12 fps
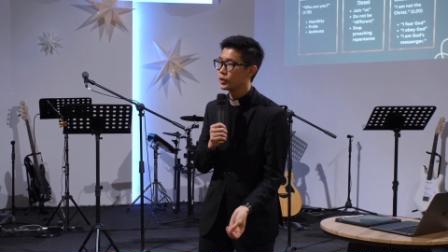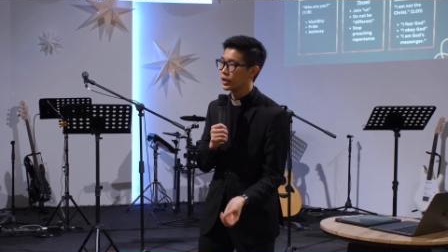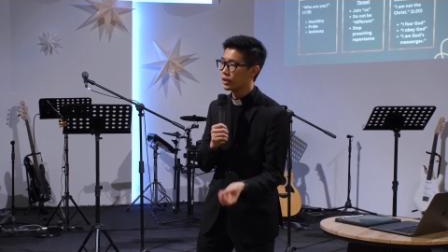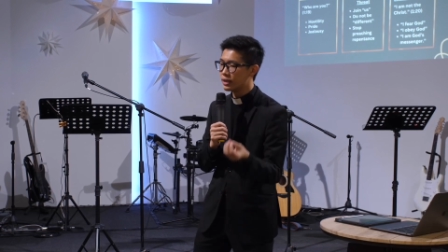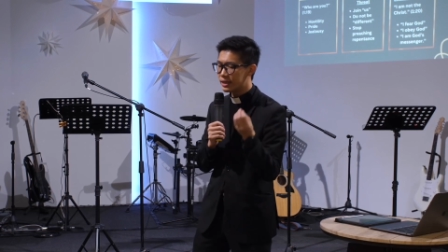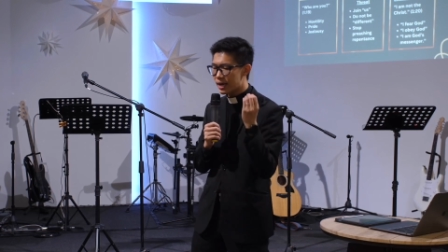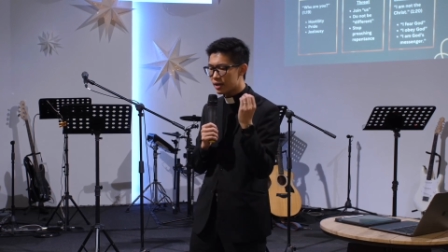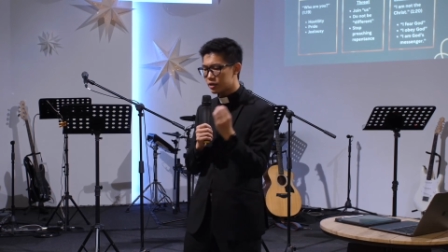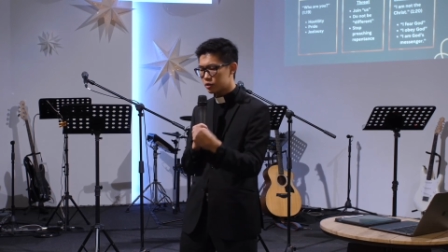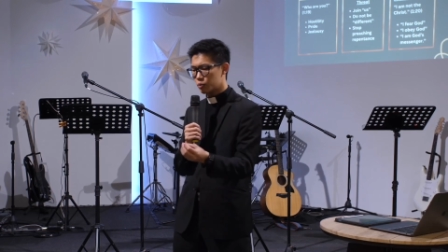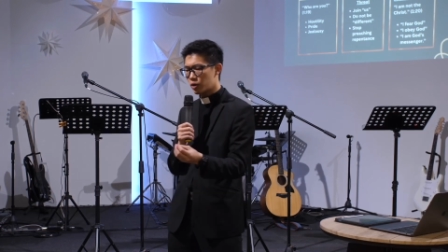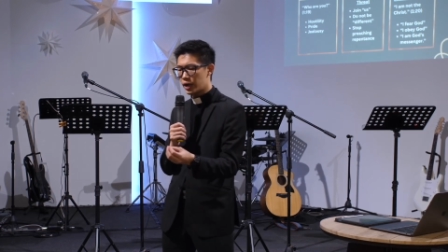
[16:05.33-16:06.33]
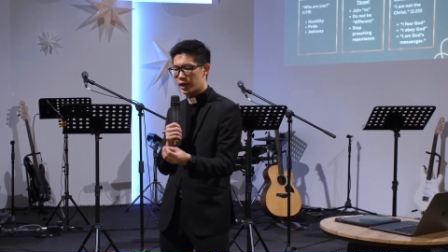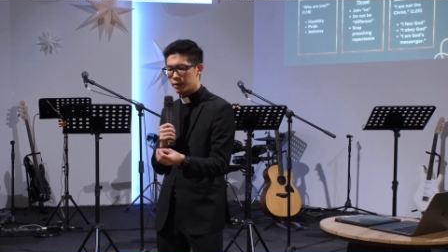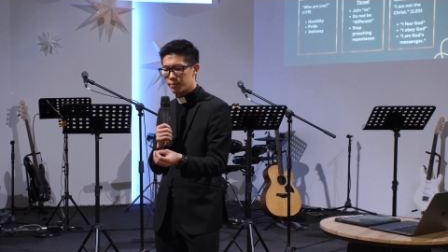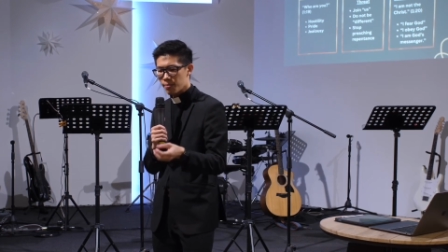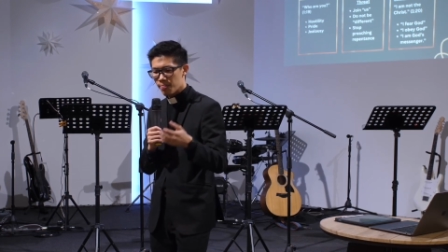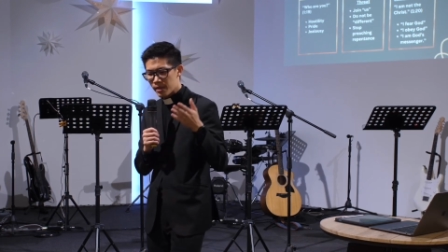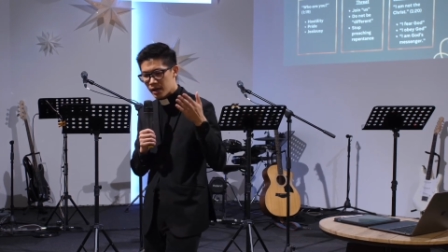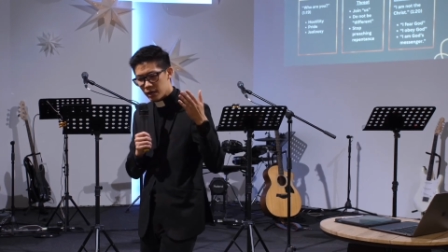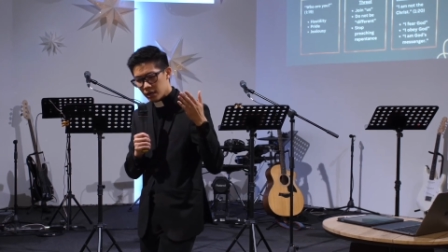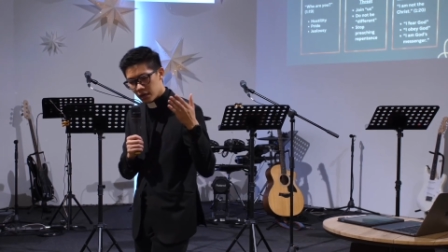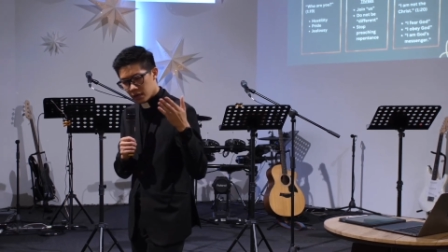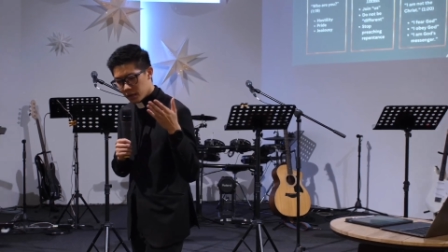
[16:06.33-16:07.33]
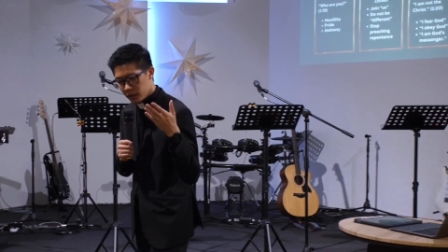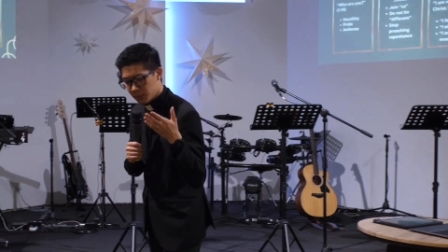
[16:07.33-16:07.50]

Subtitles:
And that is why the